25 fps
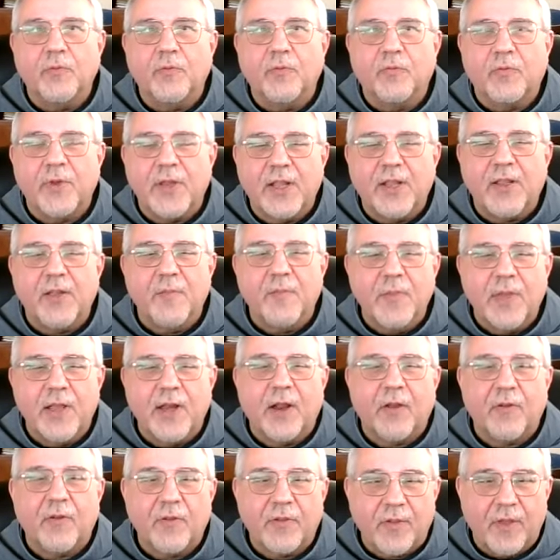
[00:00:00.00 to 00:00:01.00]
recommit
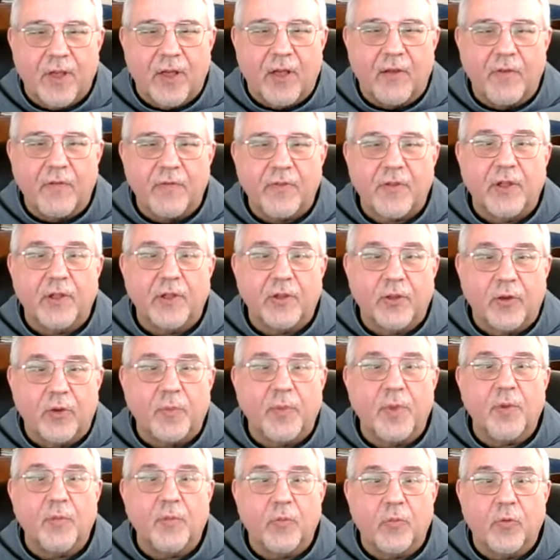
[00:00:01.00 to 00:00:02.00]
ourselves a little
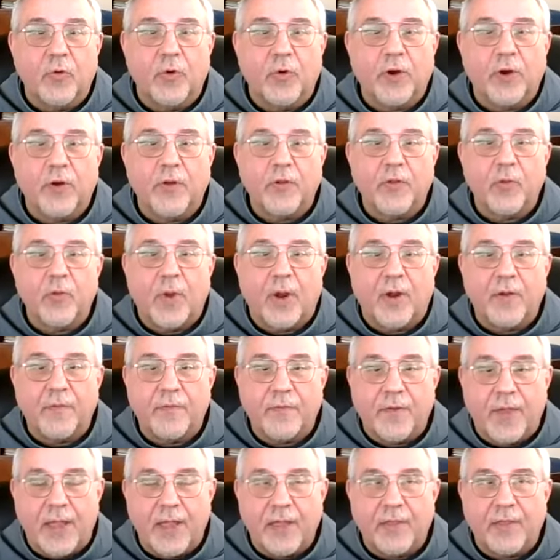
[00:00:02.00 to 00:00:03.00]
bit more to our
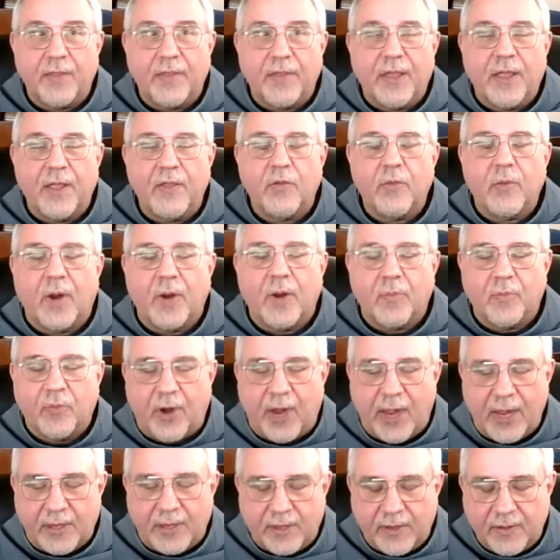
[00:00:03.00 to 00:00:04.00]
faith and to our
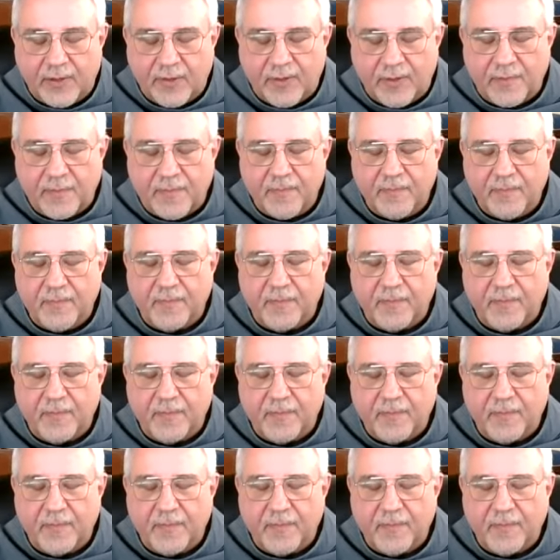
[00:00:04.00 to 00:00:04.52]
practice